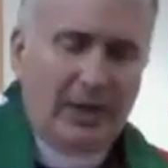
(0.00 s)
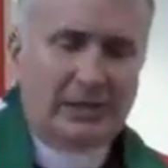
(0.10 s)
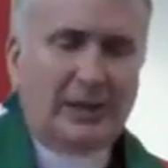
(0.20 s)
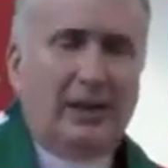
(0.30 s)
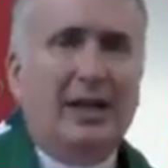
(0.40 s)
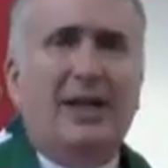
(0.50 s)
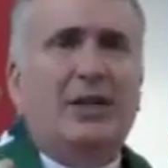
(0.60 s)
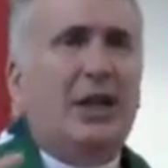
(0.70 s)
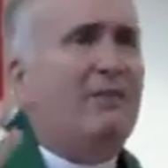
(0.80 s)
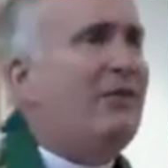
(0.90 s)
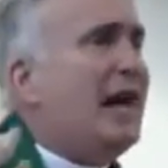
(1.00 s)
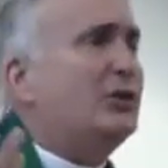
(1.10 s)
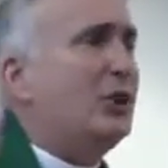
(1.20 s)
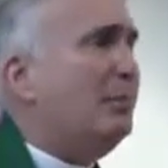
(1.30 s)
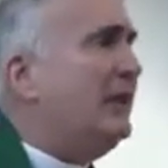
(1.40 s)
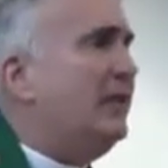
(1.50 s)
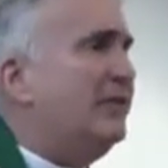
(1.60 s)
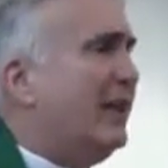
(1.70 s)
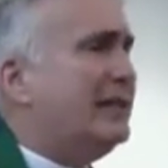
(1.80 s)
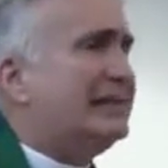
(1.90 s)
risen, that in fact you're
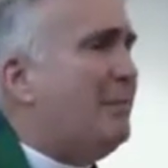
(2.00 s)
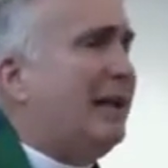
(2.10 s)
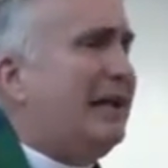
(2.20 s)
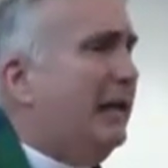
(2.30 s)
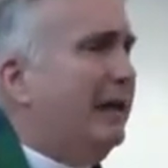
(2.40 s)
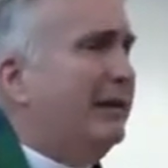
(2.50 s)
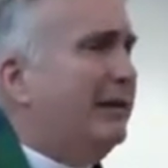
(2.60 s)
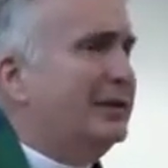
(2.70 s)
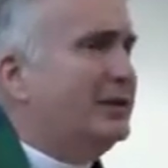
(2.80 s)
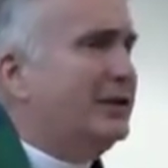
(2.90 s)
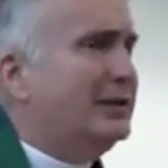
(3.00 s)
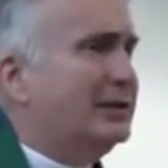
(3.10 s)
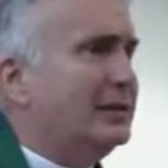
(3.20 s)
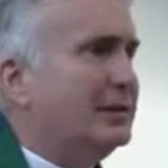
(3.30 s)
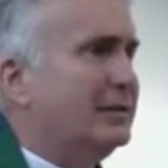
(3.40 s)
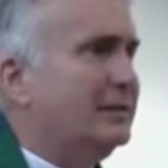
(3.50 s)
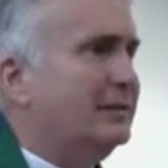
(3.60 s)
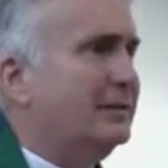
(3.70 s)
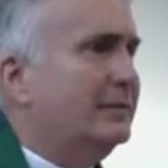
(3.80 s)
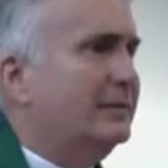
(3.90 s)
believing in somebody other than Jesus,
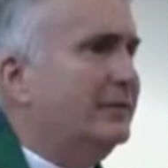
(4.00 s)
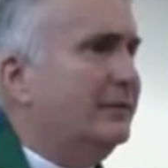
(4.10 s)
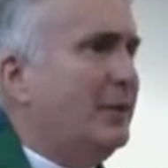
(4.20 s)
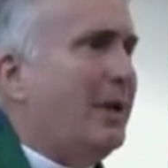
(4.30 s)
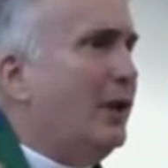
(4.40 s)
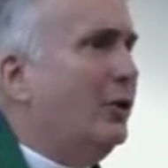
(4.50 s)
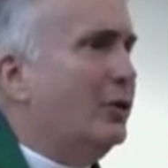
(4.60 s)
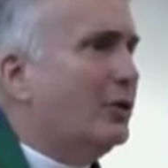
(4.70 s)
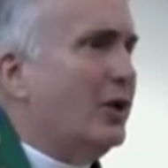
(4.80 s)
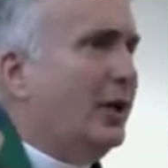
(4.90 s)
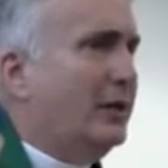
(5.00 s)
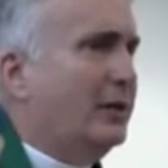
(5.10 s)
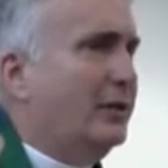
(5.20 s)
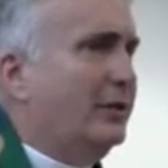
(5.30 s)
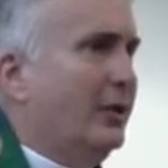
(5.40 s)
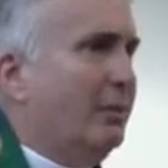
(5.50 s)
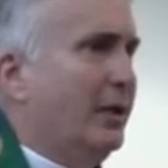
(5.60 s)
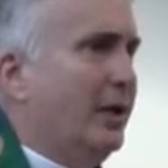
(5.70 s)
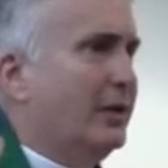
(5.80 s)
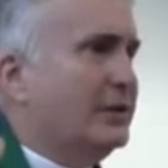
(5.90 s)
no matter who you're talking to in your
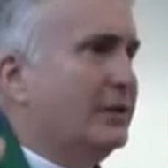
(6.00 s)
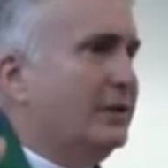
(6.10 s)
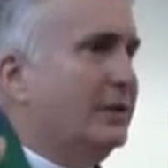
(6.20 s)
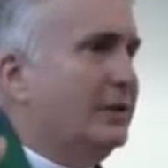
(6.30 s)
prayers.